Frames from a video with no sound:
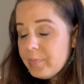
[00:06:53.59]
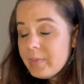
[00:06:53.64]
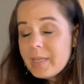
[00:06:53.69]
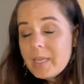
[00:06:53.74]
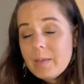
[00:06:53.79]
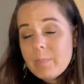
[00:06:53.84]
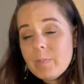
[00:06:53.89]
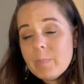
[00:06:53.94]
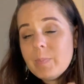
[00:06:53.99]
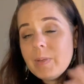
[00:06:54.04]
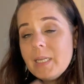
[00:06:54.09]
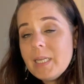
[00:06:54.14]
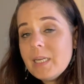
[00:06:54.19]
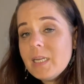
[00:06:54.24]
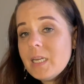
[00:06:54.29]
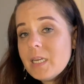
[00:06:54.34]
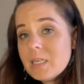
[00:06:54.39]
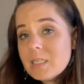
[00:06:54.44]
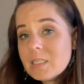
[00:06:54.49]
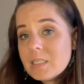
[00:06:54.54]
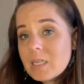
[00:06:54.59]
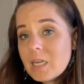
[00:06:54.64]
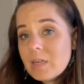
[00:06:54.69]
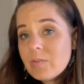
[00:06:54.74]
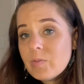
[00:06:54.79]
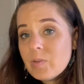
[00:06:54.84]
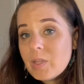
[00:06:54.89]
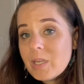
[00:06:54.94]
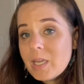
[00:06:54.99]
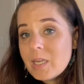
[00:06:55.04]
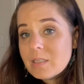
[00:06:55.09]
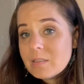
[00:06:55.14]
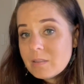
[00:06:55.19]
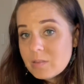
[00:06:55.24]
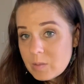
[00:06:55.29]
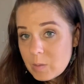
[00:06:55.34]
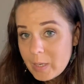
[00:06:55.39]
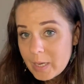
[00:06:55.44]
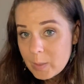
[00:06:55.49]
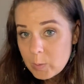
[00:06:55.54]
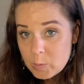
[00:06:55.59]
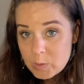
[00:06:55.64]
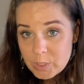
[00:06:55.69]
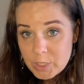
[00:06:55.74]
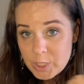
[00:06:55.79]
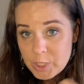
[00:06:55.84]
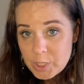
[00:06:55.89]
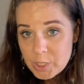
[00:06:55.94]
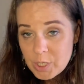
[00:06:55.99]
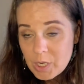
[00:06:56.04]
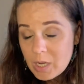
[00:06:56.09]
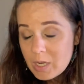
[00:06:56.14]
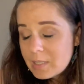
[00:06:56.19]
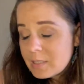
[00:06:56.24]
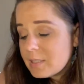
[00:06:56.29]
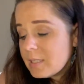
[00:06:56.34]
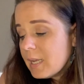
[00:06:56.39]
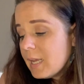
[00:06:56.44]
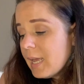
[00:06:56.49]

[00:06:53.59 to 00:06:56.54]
Keep 1 million yen aside for the acquisition cost,